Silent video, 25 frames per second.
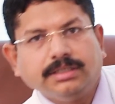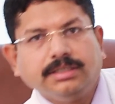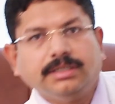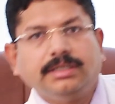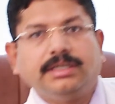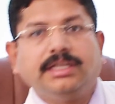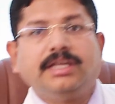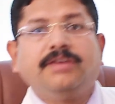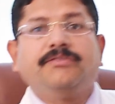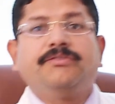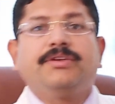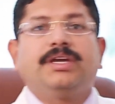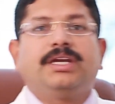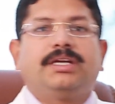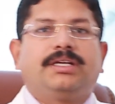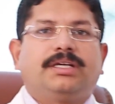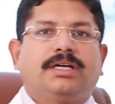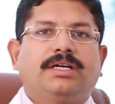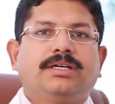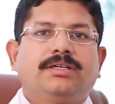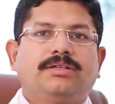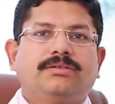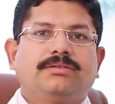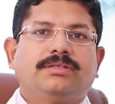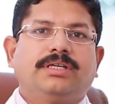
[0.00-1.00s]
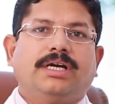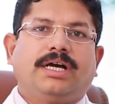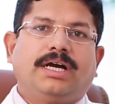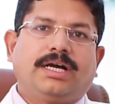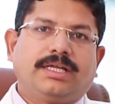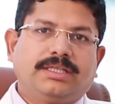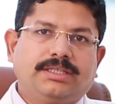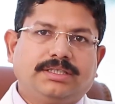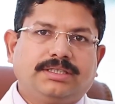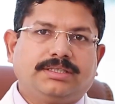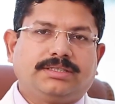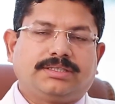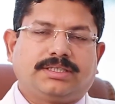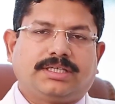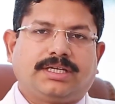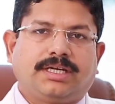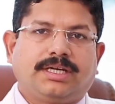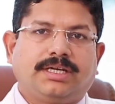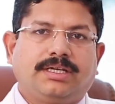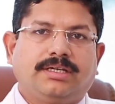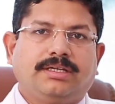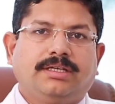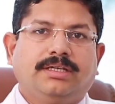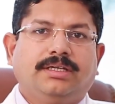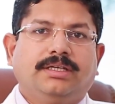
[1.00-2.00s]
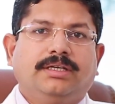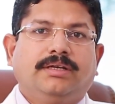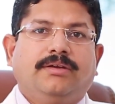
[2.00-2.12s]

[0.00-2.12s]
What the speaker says: deviate onto the other side,